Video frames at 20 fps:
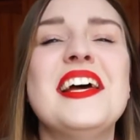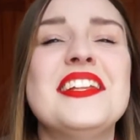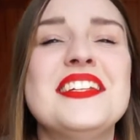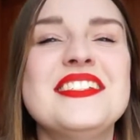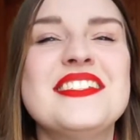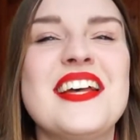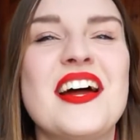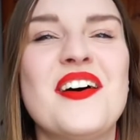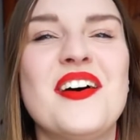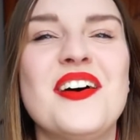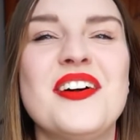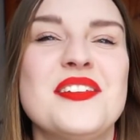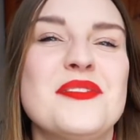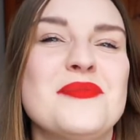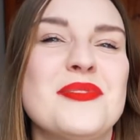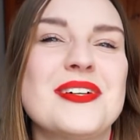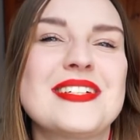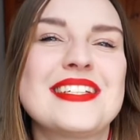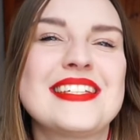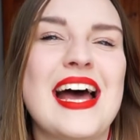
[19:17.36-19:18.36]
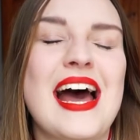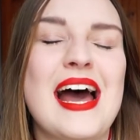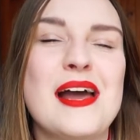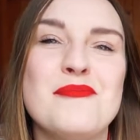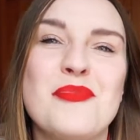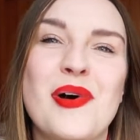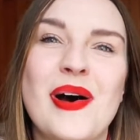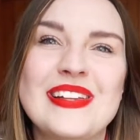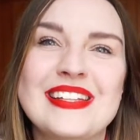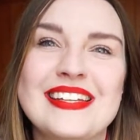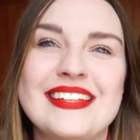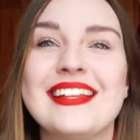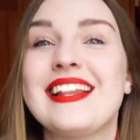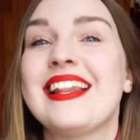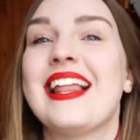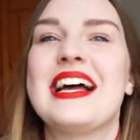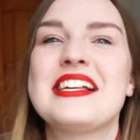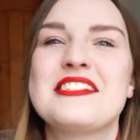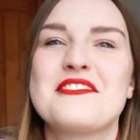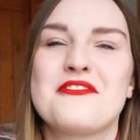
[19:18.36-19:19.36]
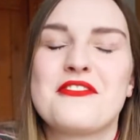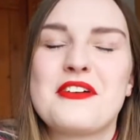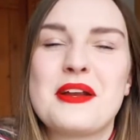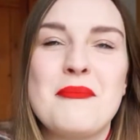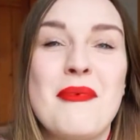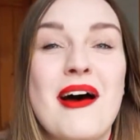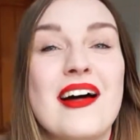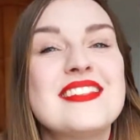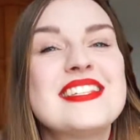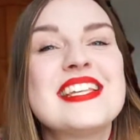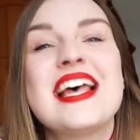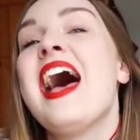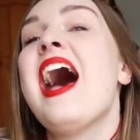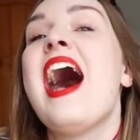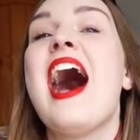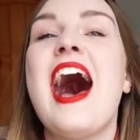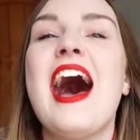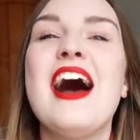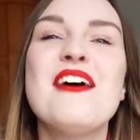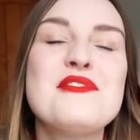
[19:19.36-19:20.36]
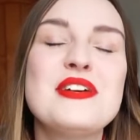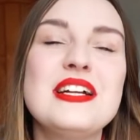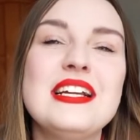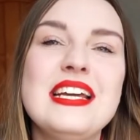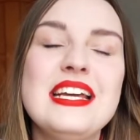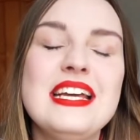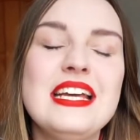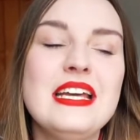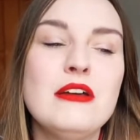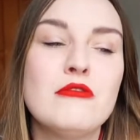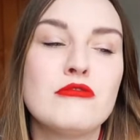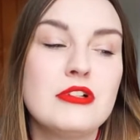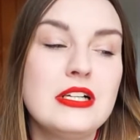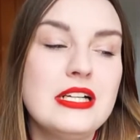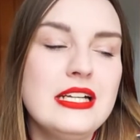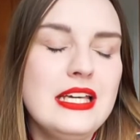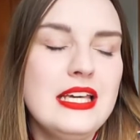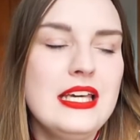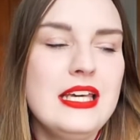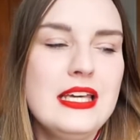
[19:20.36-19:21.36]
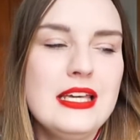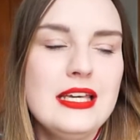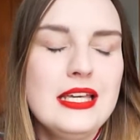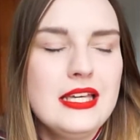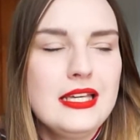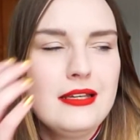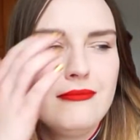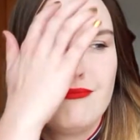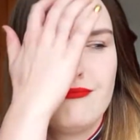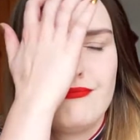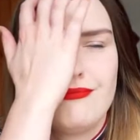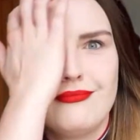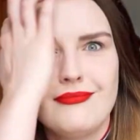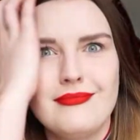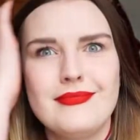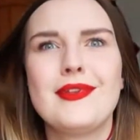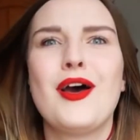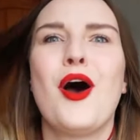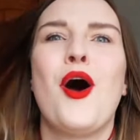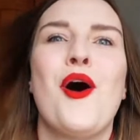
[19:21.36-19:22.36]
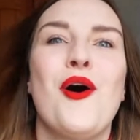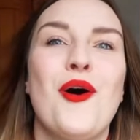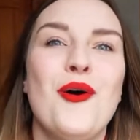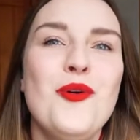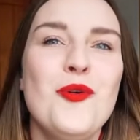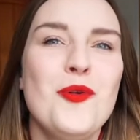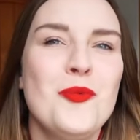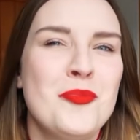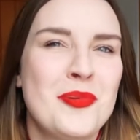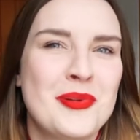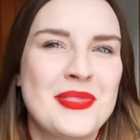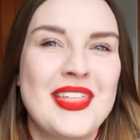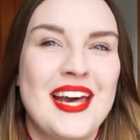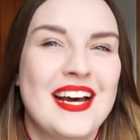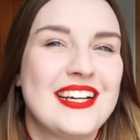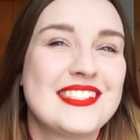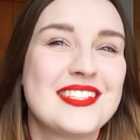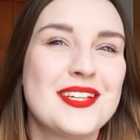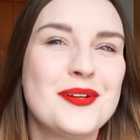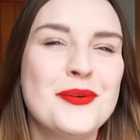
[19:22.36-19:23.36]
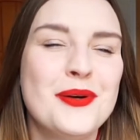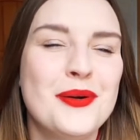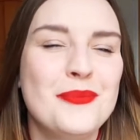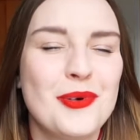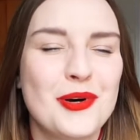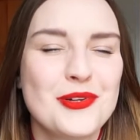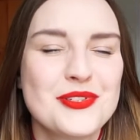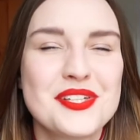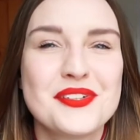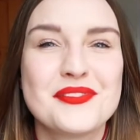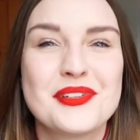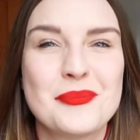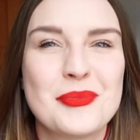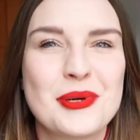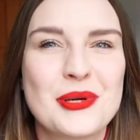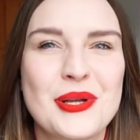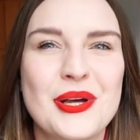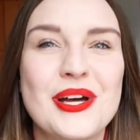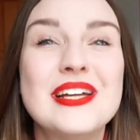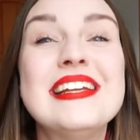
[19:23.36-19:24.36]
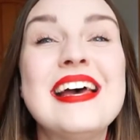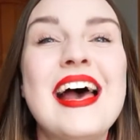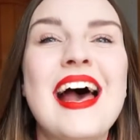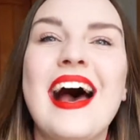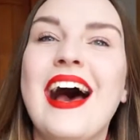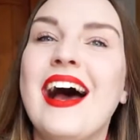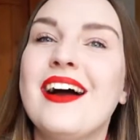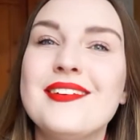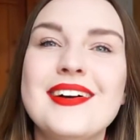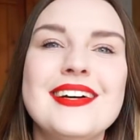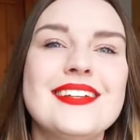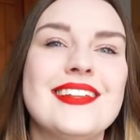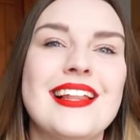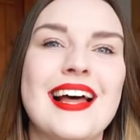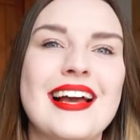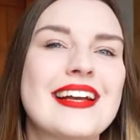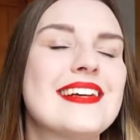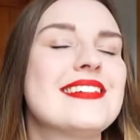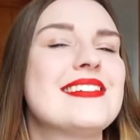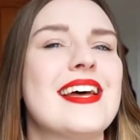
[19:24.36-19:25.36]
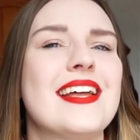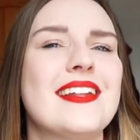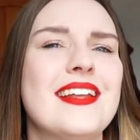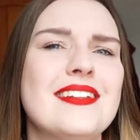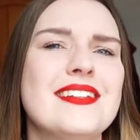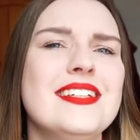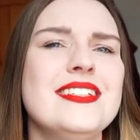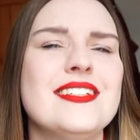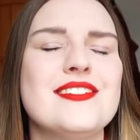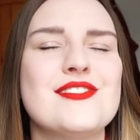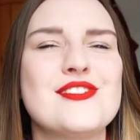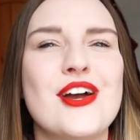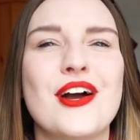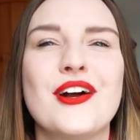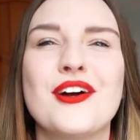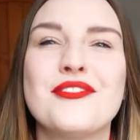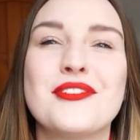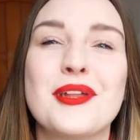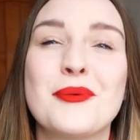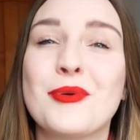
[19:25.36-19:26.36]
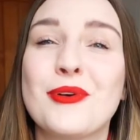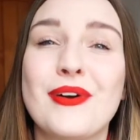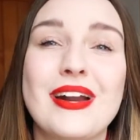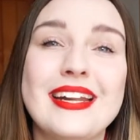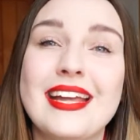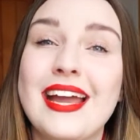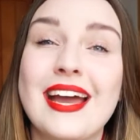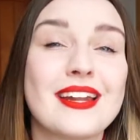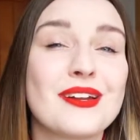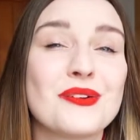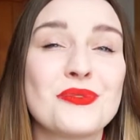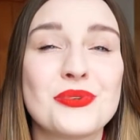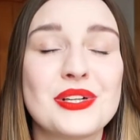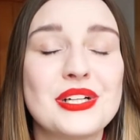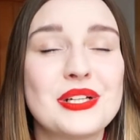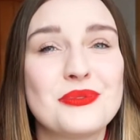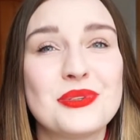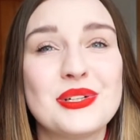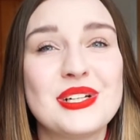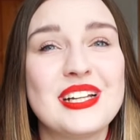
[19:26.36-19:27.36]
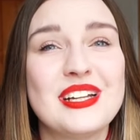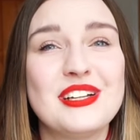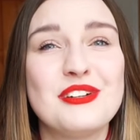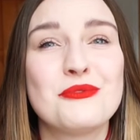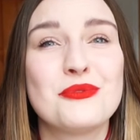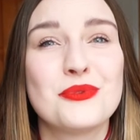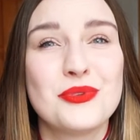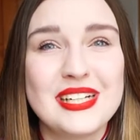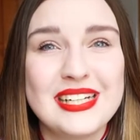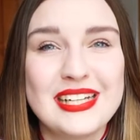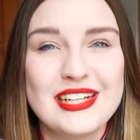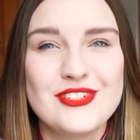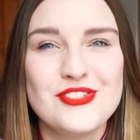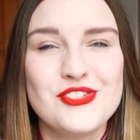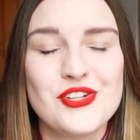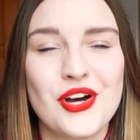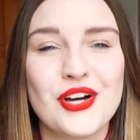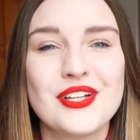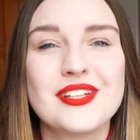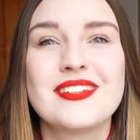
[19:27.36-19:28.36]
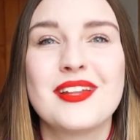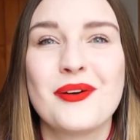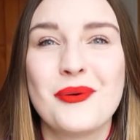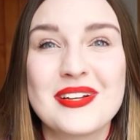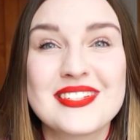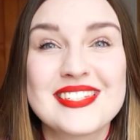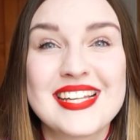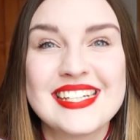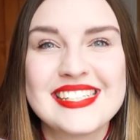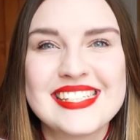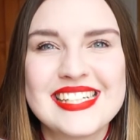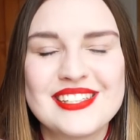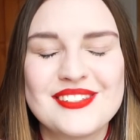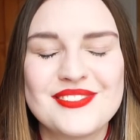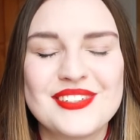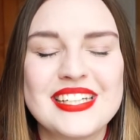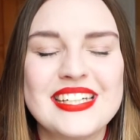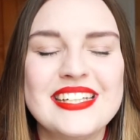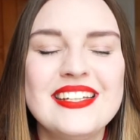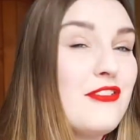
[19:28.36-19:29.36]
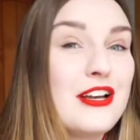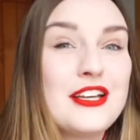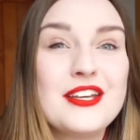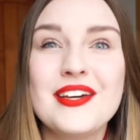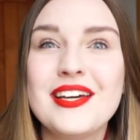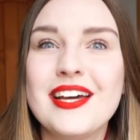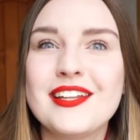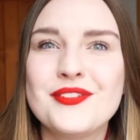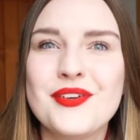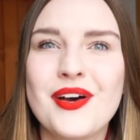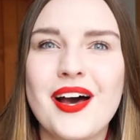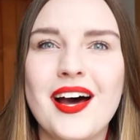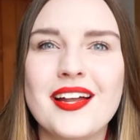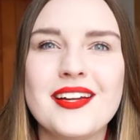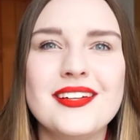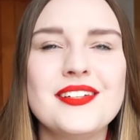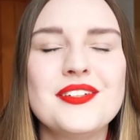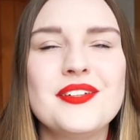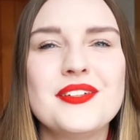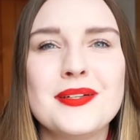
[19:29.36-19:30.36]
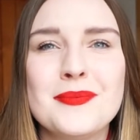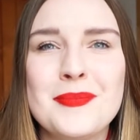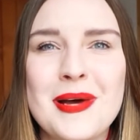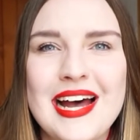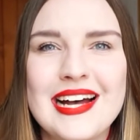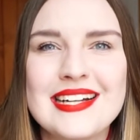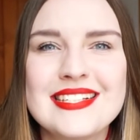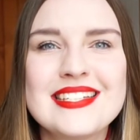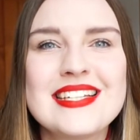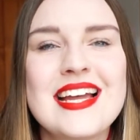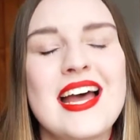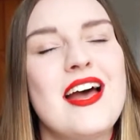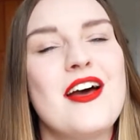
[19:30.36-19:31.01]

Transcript: yeah, these are all the books I bought in the last 3 months. I'm really hope that most of them are good. I read, like I said, a decent chunk of them already, and I really enjoyed the ones I did read. Thank you again to Hannah, you're the best.